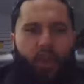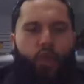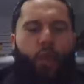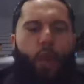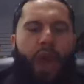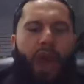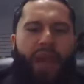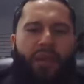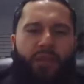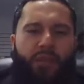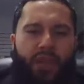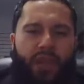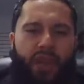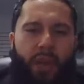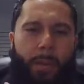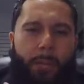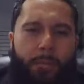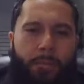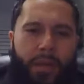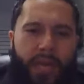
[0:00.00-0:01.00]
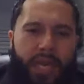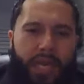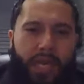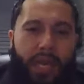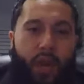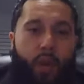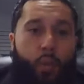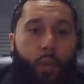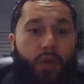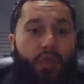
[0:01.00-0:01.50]
You have to
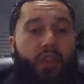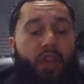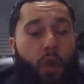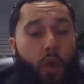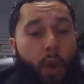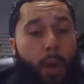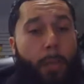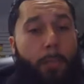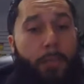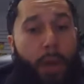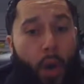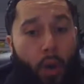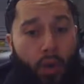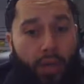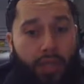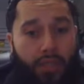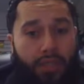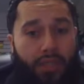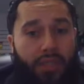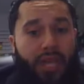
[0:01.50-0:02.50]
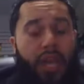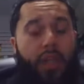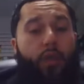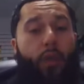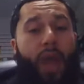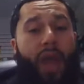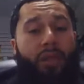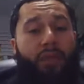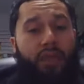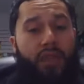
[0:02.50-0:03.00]
compete with your opponents.
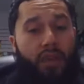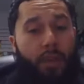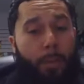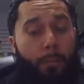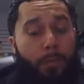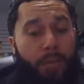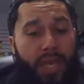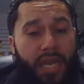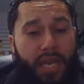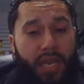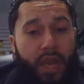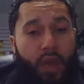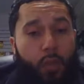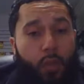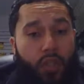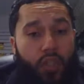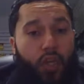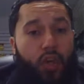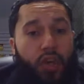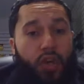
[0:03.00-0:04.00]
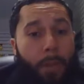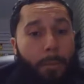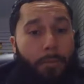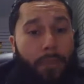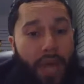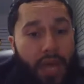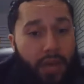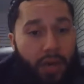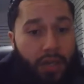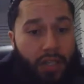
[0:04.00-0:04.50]
You have to compete with your
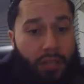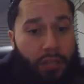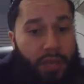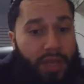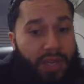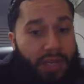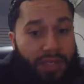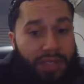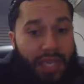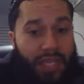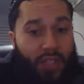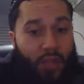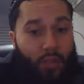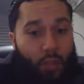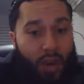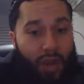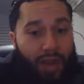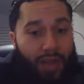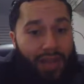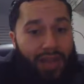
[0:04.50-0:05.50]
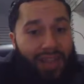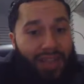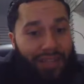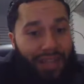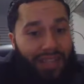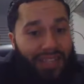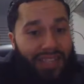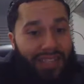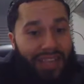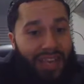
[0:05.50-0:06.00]
competitors because guess what?
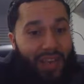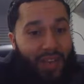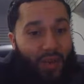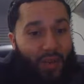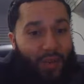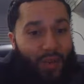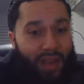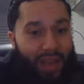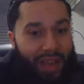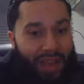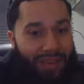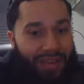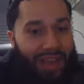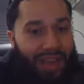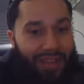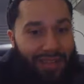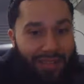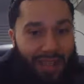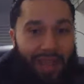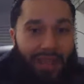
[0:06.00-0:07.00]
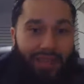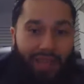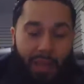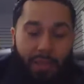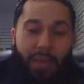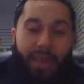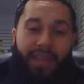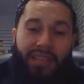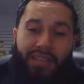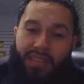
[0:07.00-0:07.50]
They see you and
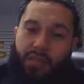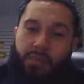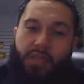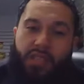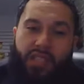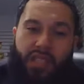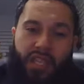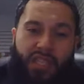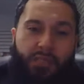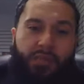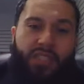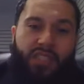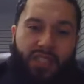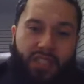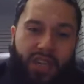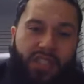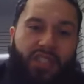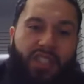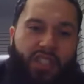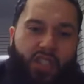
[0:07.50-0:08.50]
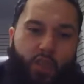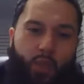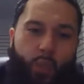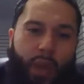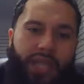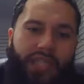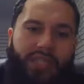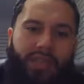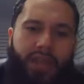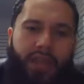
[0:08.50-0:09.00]
they making some adjustments to their
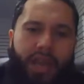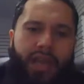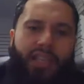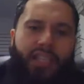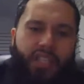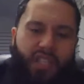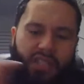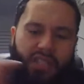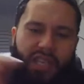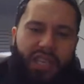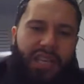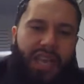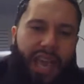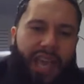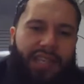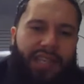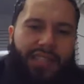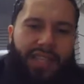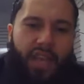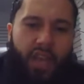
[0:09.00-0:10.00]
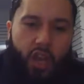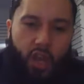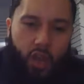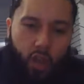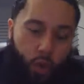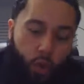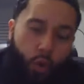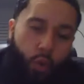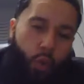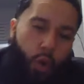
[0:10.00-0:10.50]
situation just in case
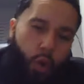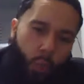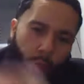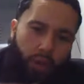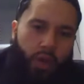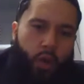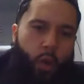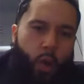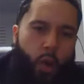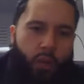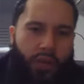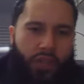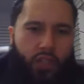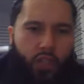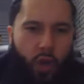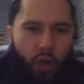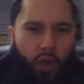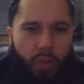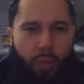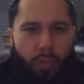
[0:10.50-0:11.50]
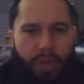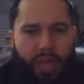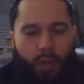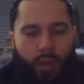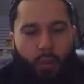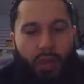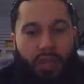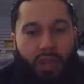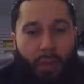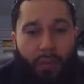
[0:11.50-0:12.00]
you want to go over and start
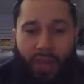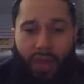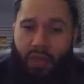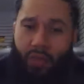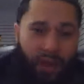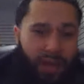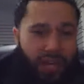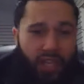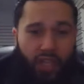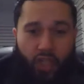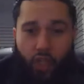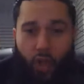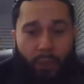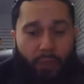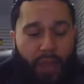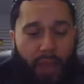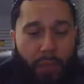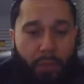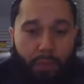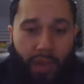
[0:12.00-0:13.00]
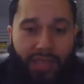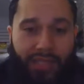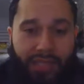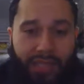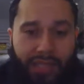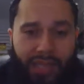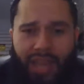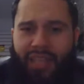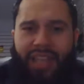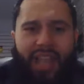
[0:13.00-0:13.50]
competing with them. They ready to drop their
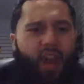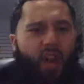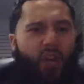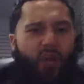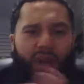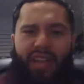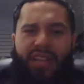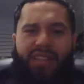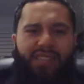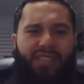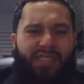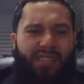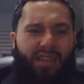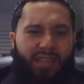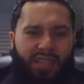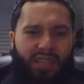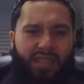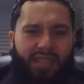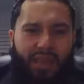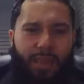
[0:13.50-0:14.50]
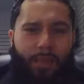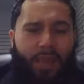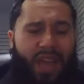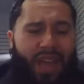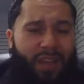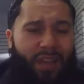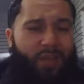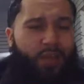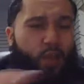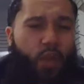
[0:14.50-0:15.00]
prices. They already discussed it.
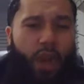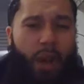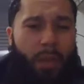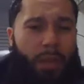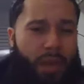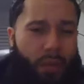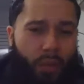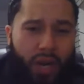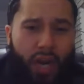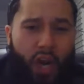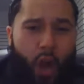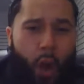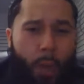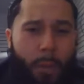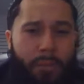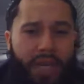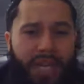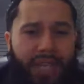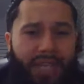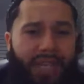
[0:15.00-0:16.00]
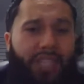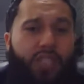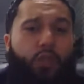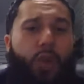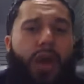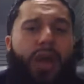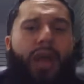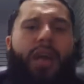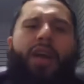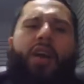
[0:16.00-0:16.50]
If you come in with a low bid, guess
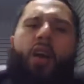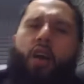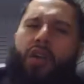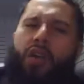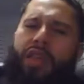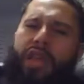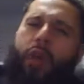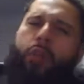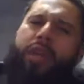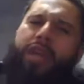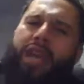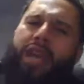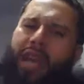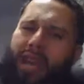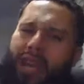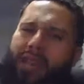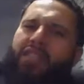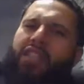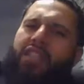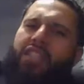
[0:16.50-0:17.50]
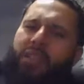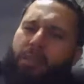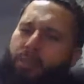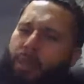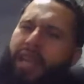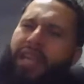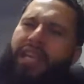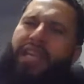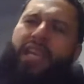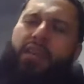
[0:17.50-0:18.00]
what? Oh yeah, we
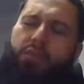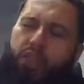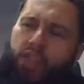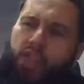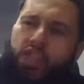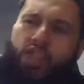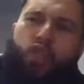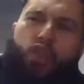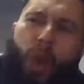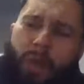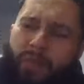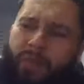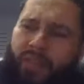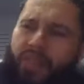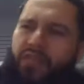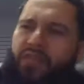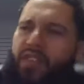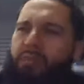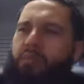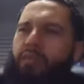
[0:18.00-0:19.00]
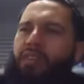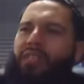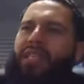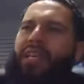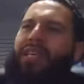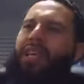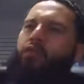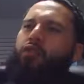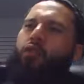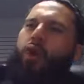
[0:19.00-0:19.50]
anticipated he was gonna drop
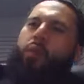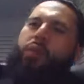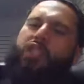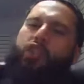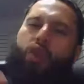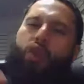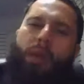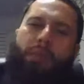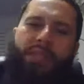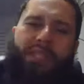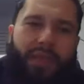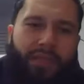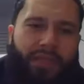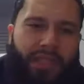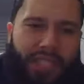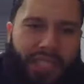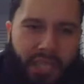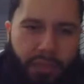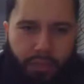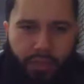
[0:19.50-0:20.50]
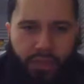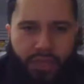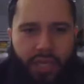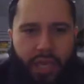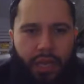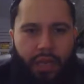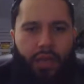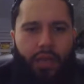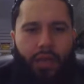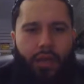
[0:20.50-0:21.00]
15%. That's why we dropped
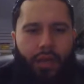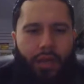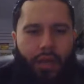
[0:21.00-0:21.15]
17%.